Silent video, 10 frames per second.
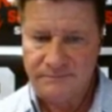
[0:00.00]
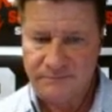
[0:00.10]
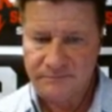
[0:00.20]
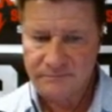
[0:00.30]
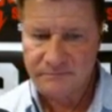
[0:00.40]

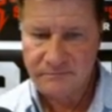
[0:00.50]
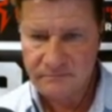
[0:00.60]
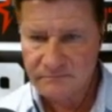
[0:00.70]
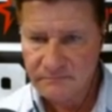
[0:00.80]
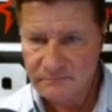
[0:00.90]

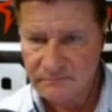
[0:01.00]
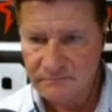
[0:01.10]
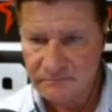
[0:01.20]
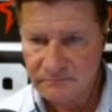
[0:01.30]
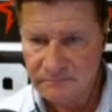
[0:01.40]

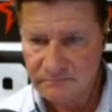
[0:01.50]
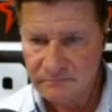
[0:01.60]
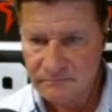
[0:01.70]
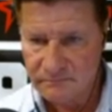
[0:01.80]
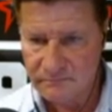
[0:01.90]

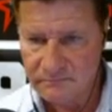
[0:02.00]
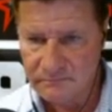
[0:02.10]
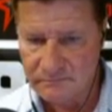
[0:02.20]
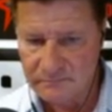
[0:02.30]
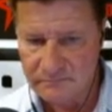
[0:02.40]

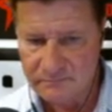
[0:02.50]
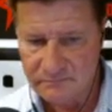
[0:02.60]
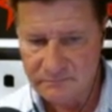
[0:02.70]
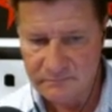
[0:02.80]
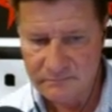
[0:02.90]

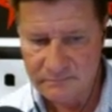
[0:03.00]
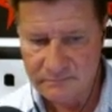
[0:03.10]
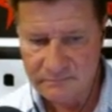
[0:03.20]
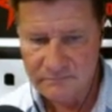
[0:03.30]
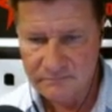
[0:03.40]

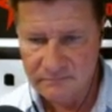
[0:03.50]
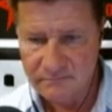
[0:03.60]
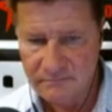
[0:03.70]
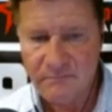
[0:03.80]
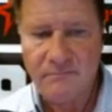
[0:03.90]

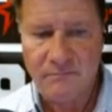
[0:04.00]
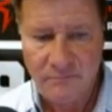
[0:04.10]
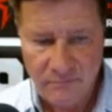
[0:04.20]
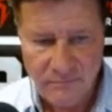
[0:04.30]
The person shown says nothing.